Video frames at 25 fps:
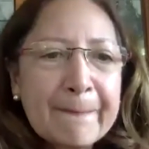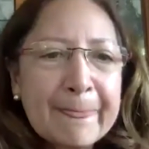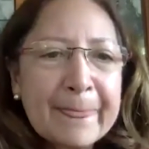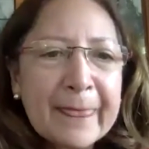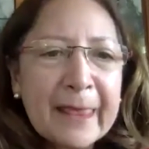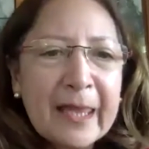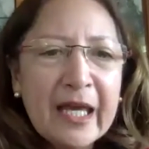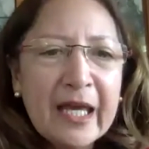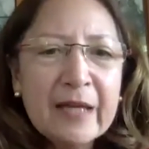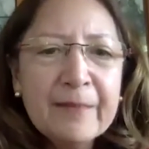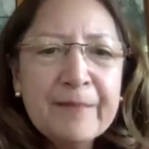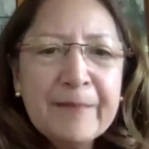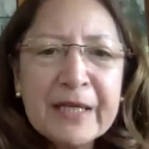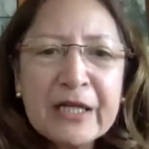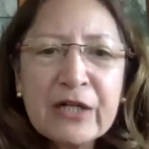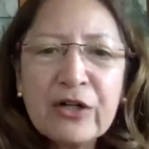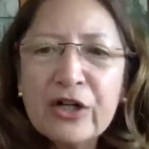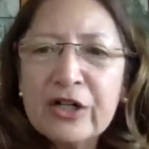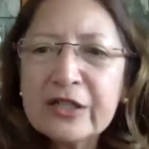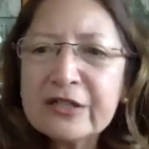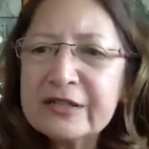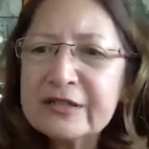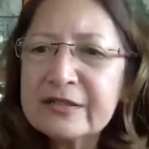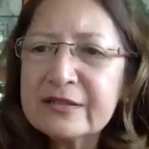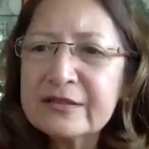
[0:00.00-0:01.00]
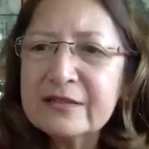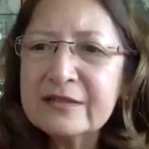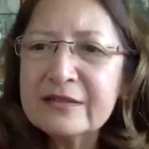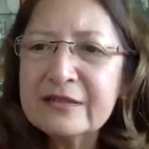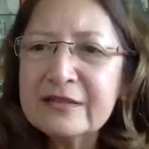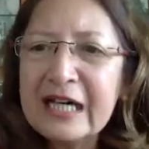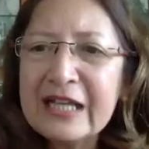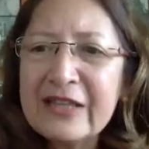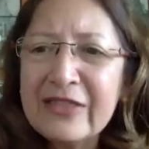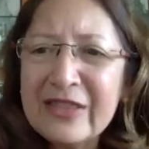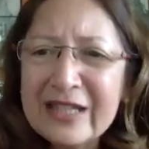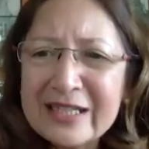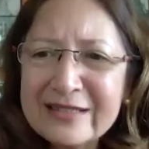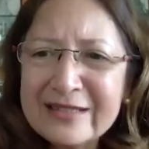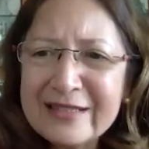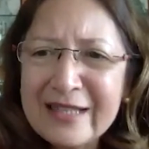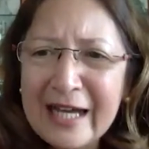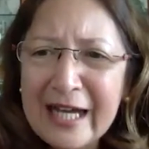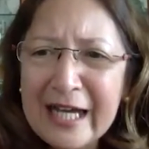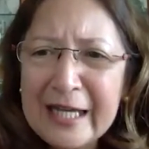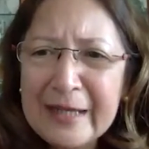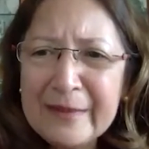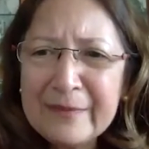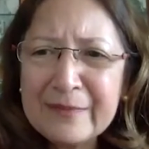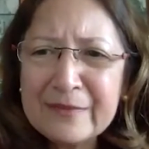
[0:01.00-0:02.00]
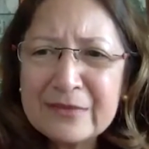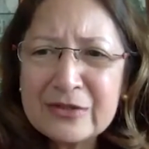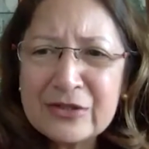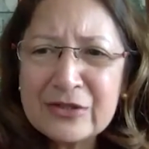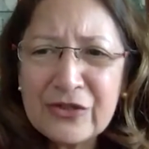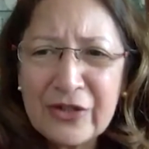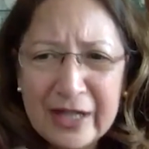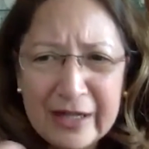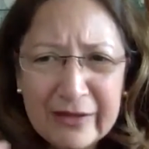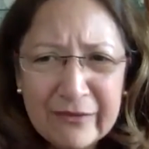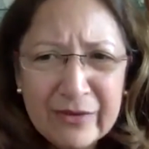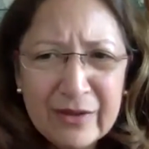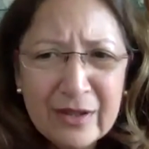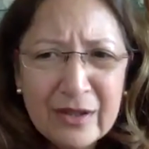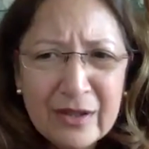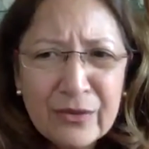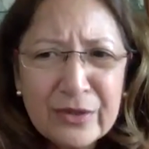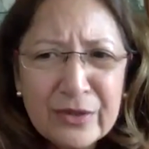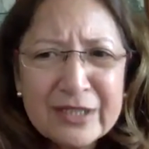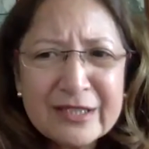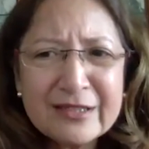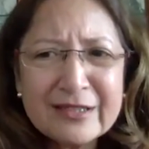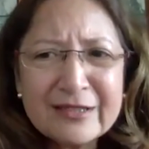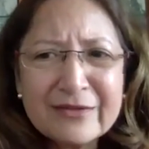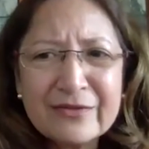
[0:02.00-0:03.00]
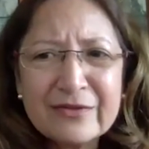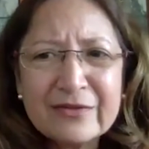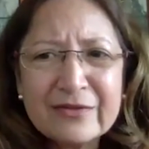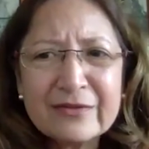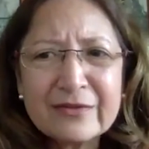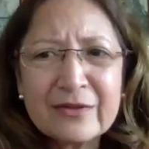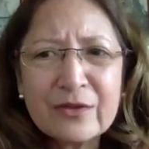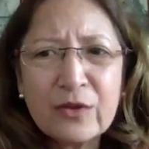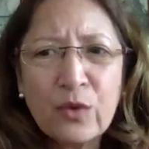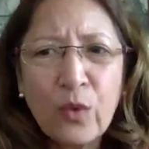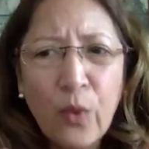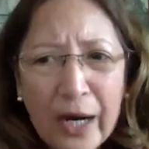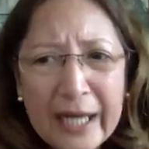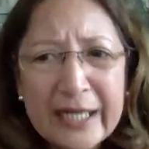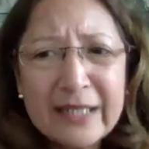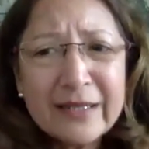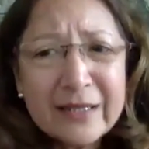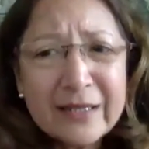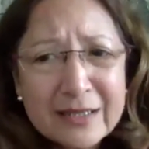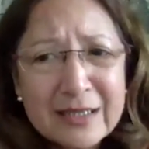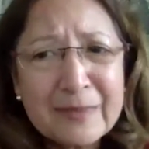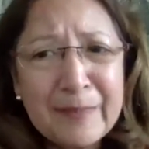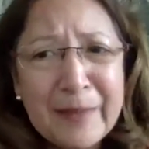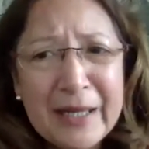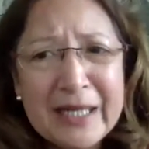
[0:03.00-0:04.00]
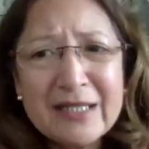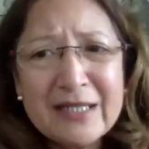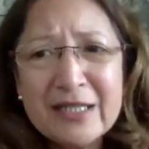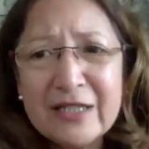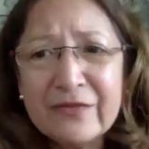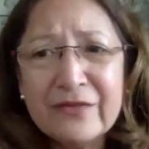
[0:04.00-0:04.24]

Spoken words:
And because at that time travel was quite expensive,